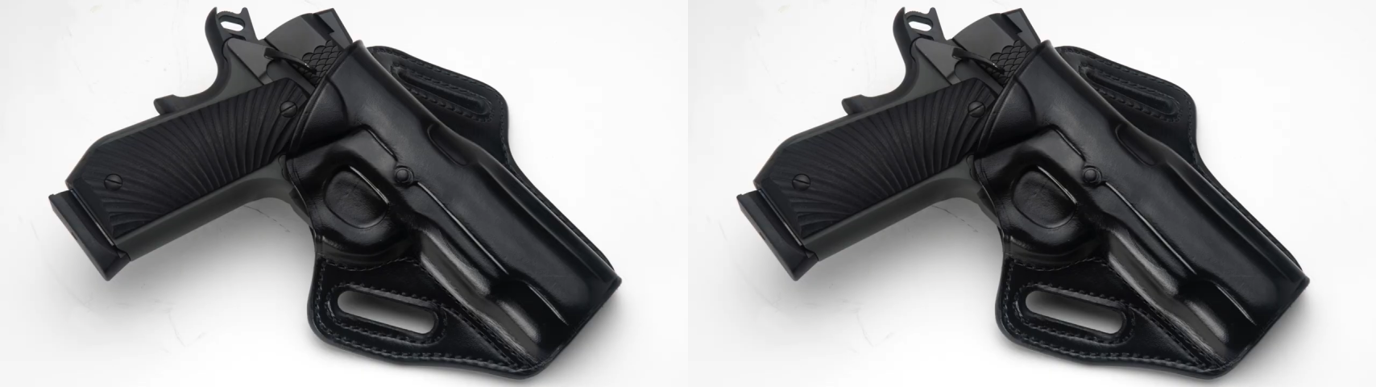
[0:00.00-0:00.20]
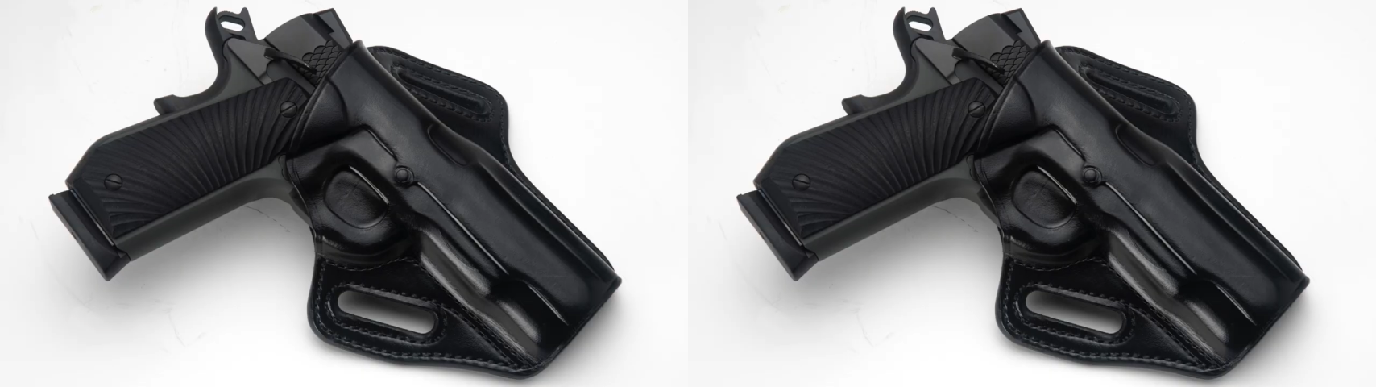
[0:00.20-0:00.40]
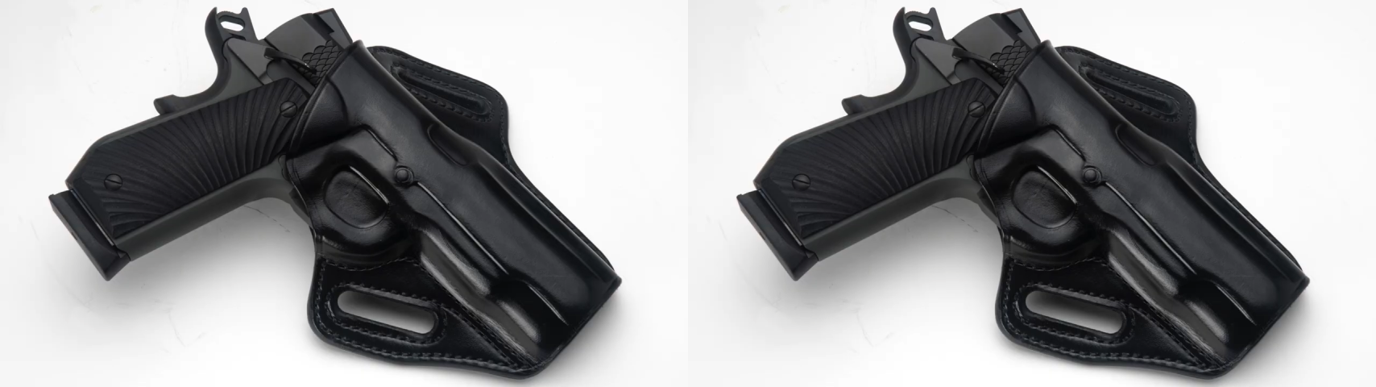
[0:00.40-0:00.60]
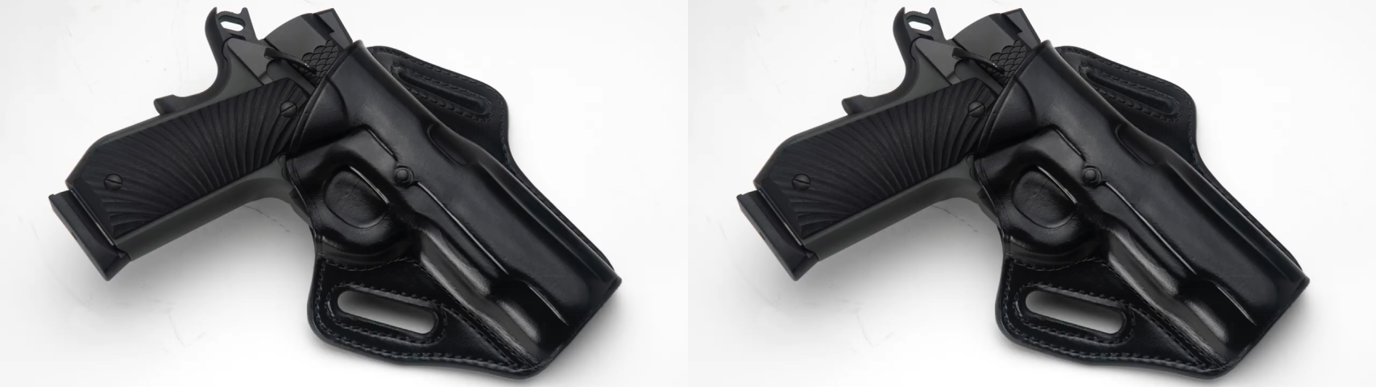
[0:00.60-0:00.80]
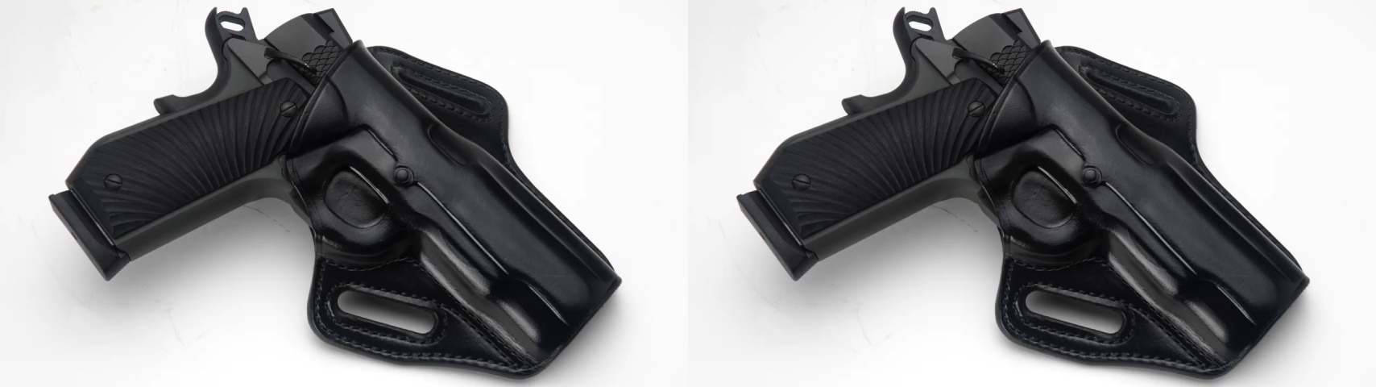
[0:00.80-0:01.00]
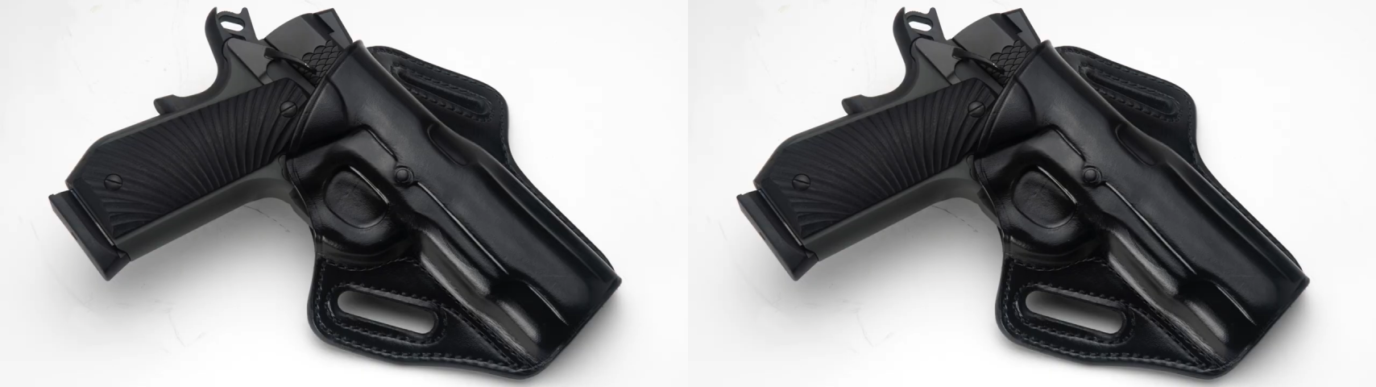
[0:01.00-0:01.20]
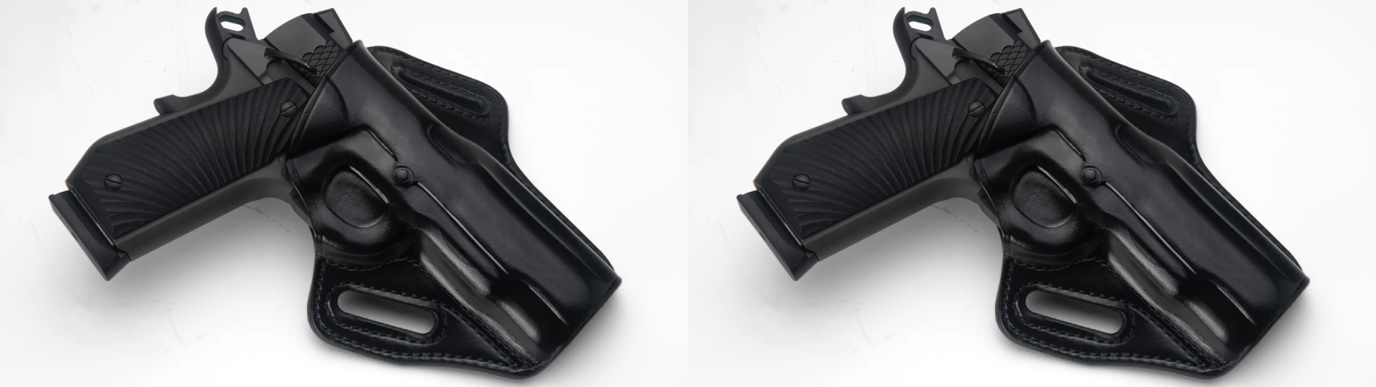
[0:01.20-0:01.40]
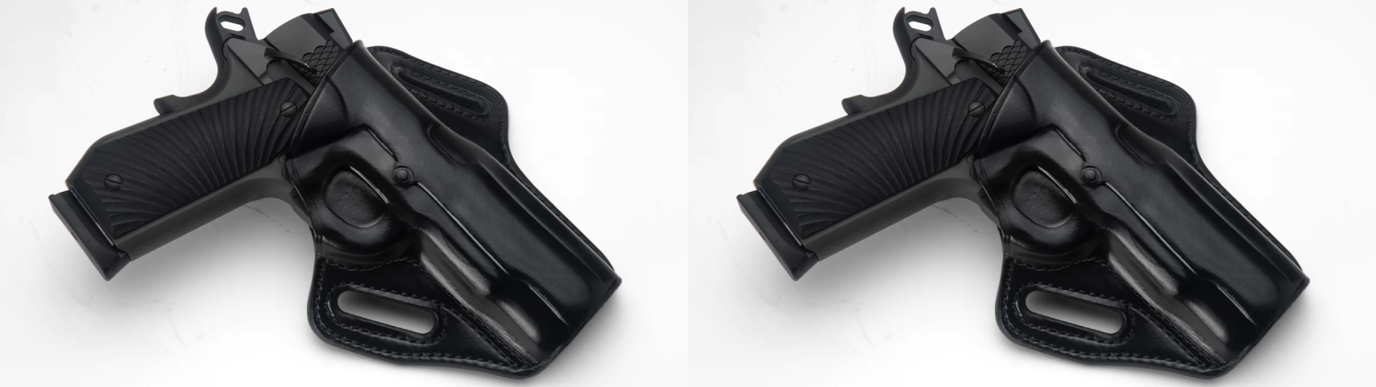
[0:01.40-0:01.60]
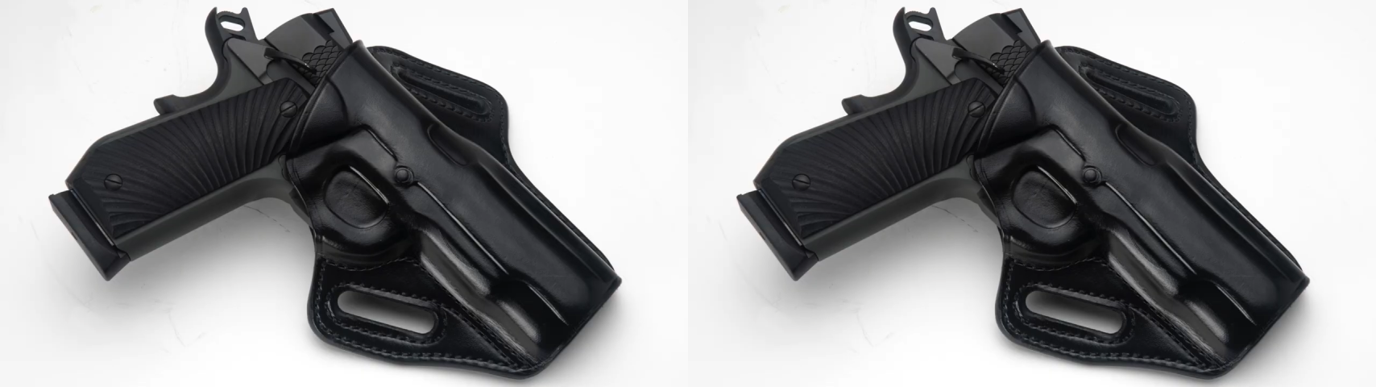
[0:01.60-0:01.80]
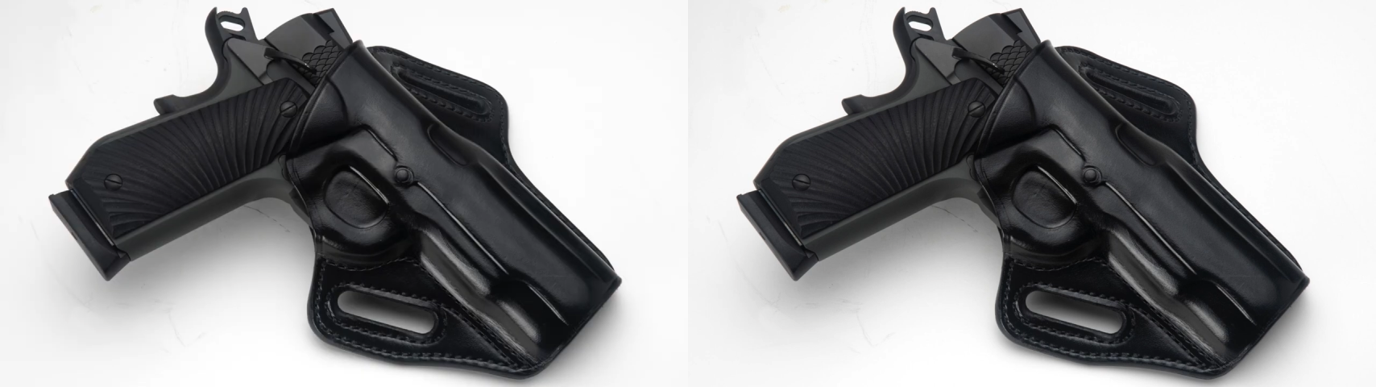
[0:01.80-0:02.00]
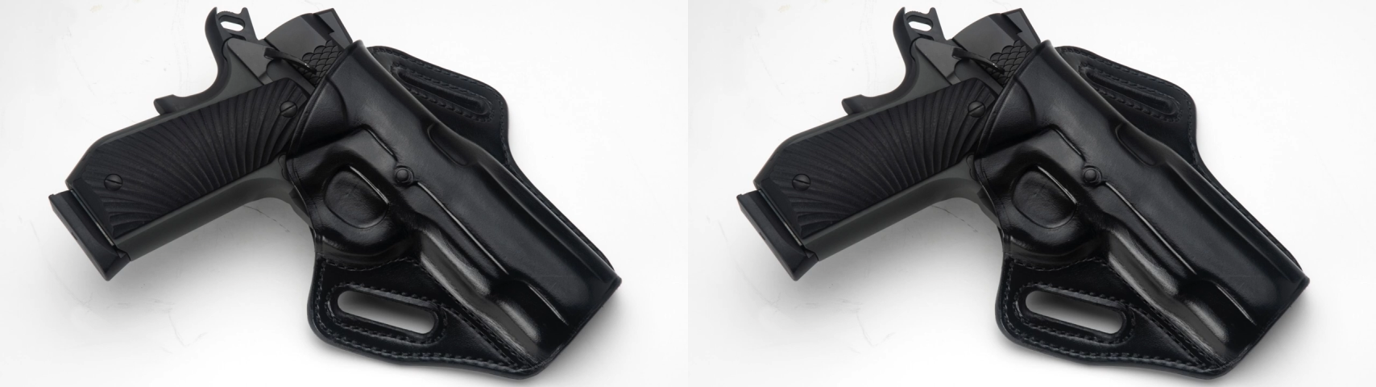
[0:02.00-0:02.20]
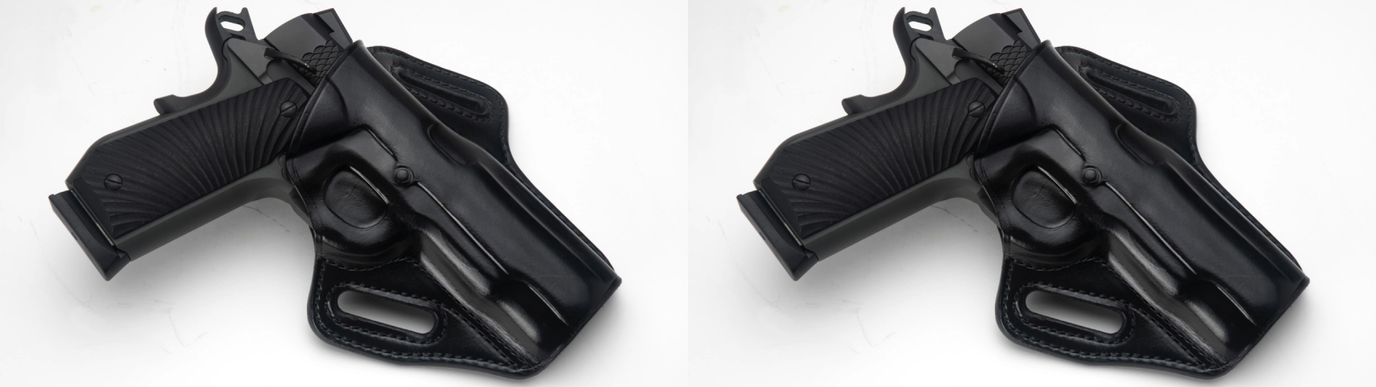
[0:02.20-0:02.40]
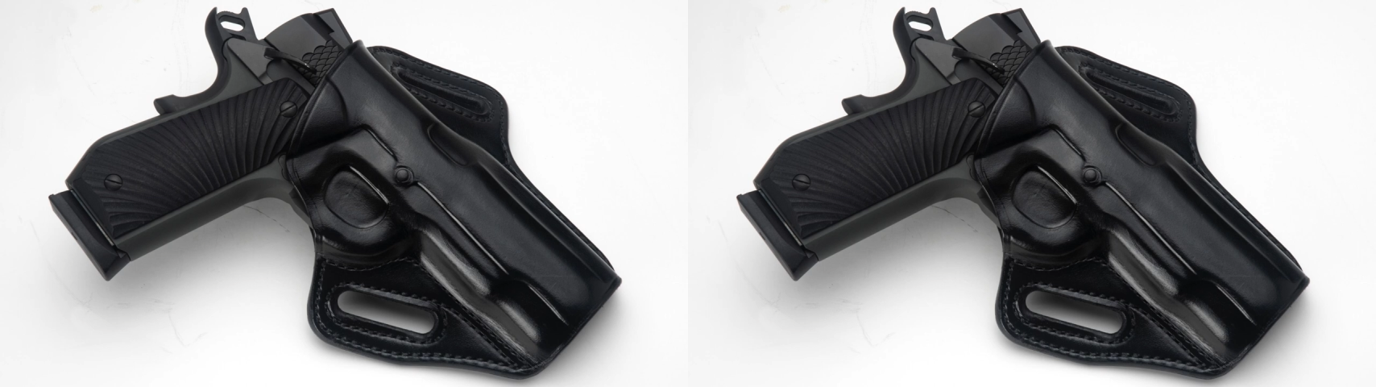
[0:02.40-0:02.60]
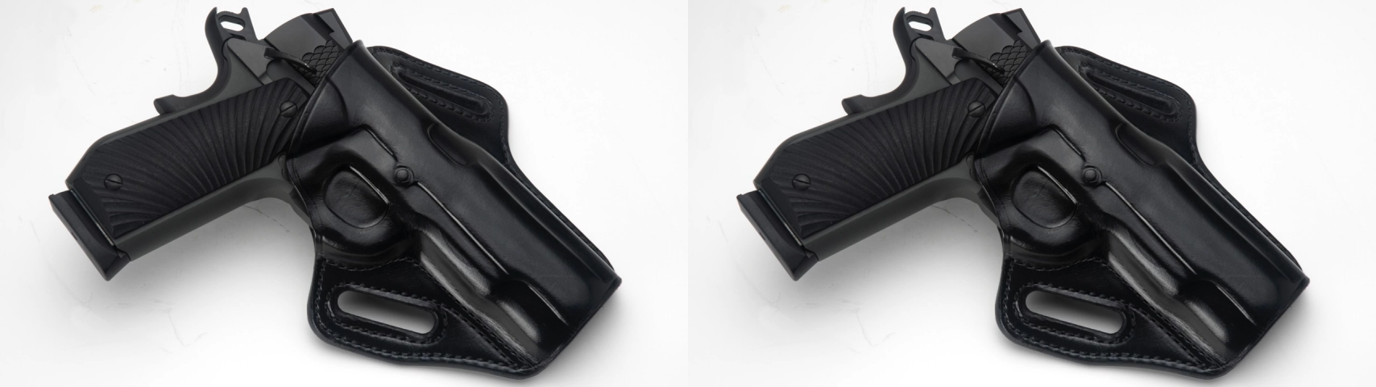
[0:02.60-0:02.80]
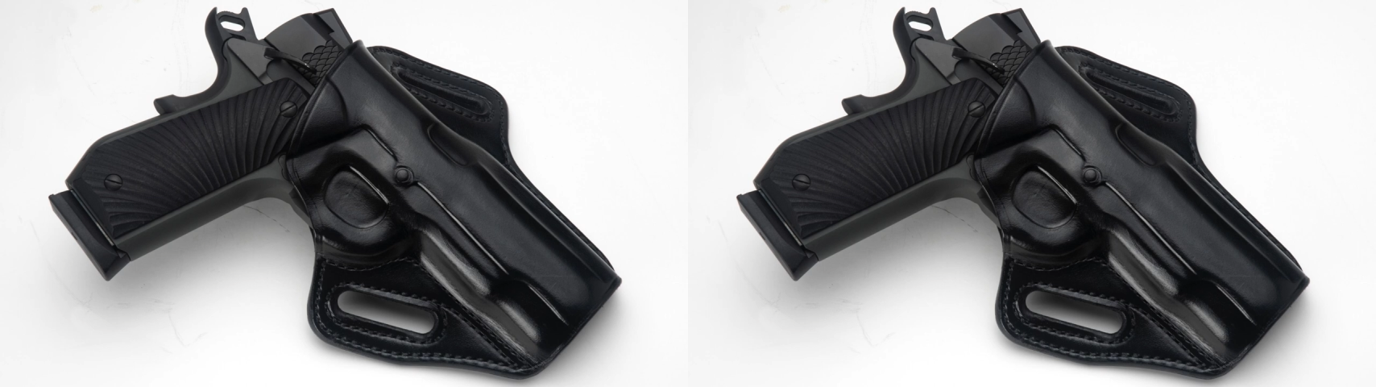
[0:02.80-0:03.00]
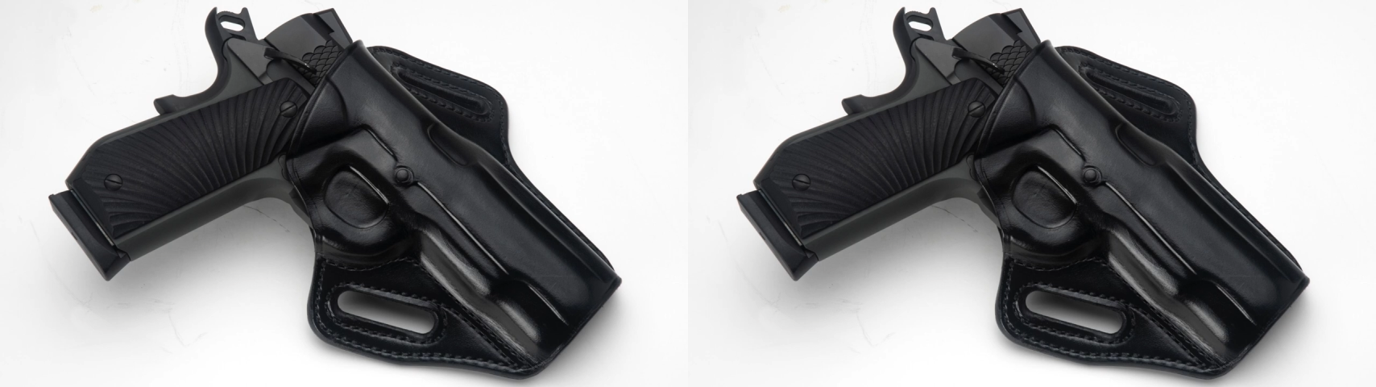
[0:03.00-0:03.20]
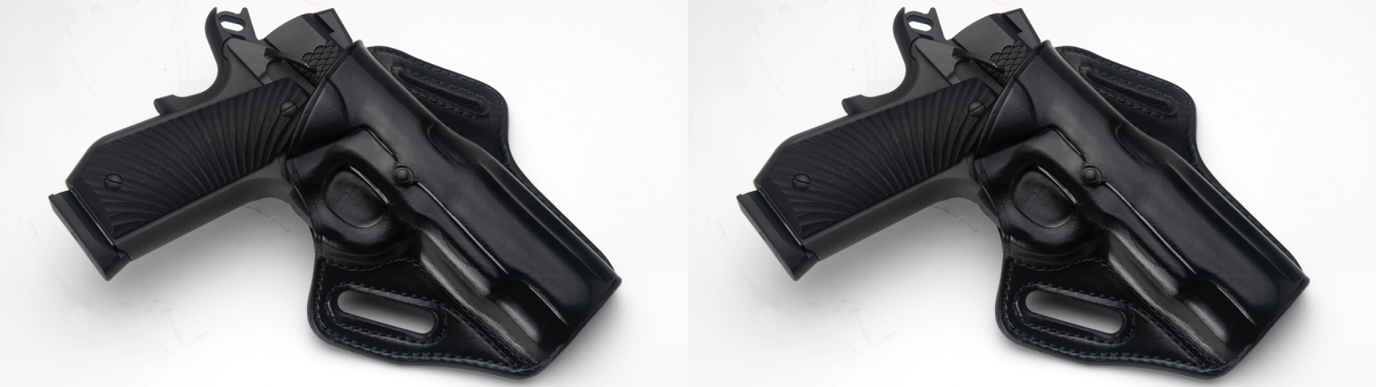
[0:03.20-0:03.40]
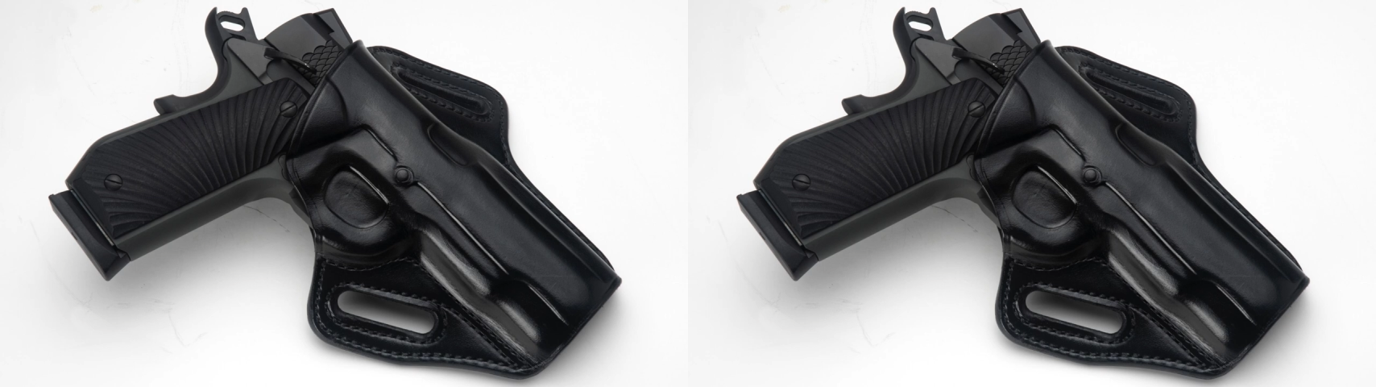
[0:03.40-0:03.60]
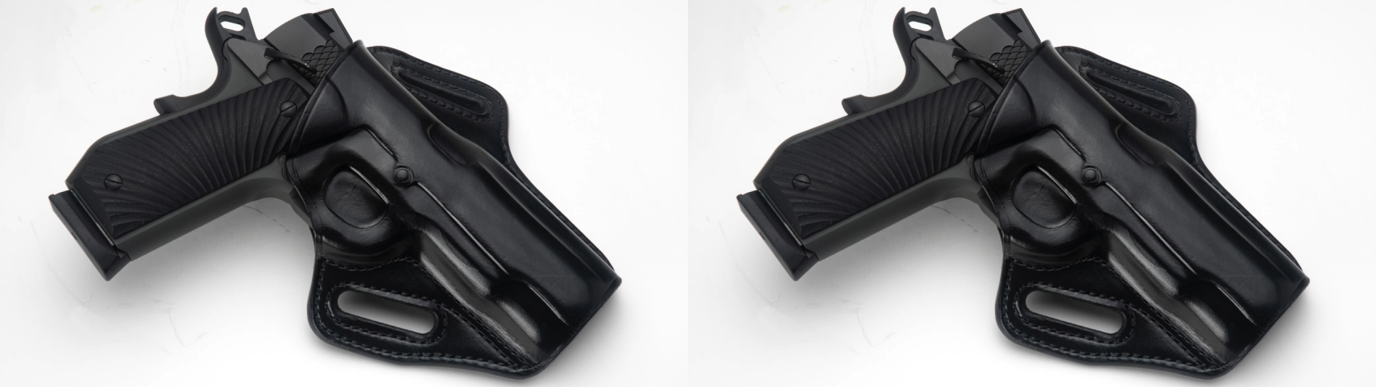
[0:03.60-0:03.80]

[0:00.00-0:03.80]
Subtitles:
No face is visible, so there are no lips to read.